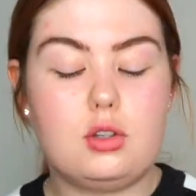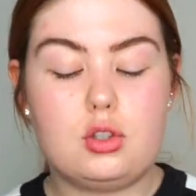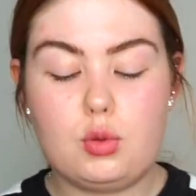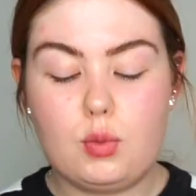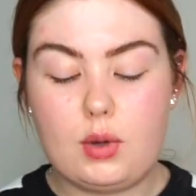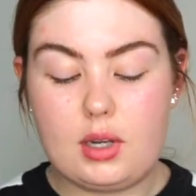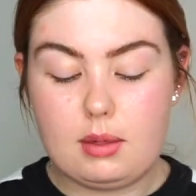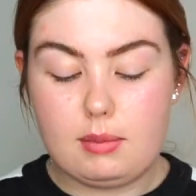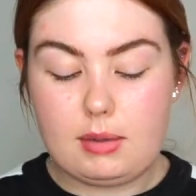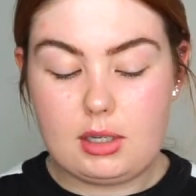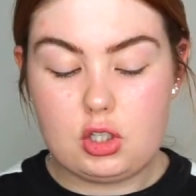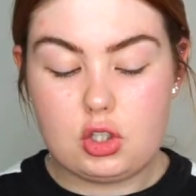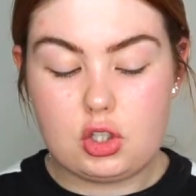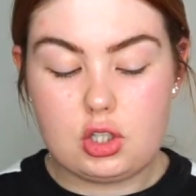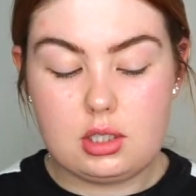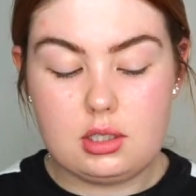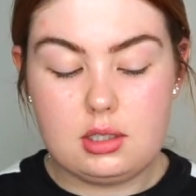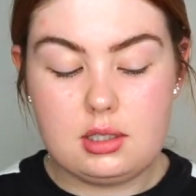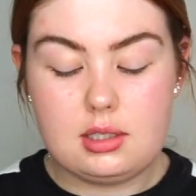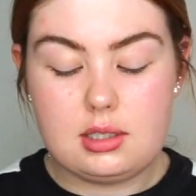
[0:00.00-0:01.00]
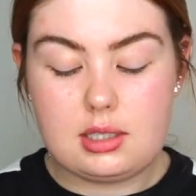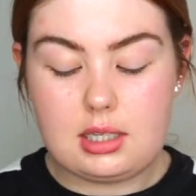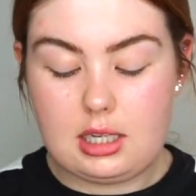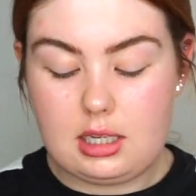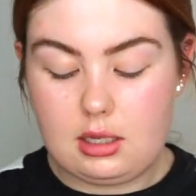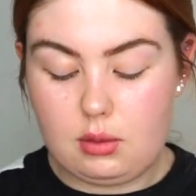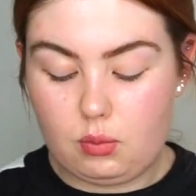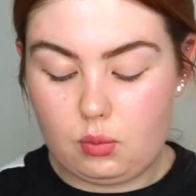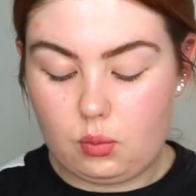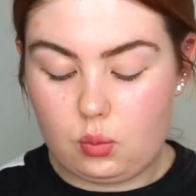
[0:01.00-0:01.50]
So when I mentioned
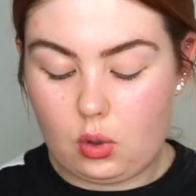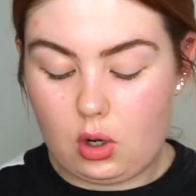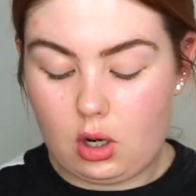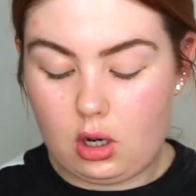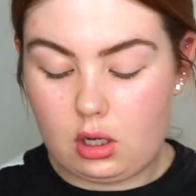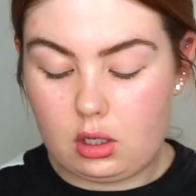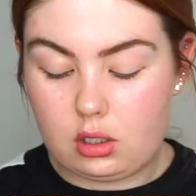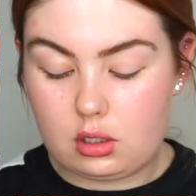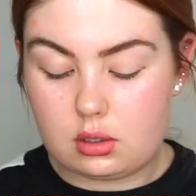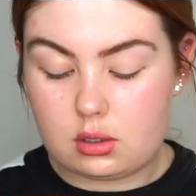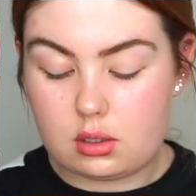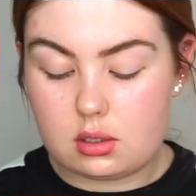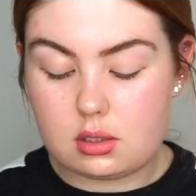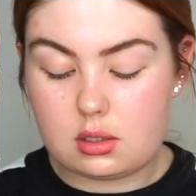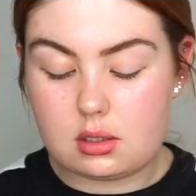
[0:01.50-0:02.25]
it was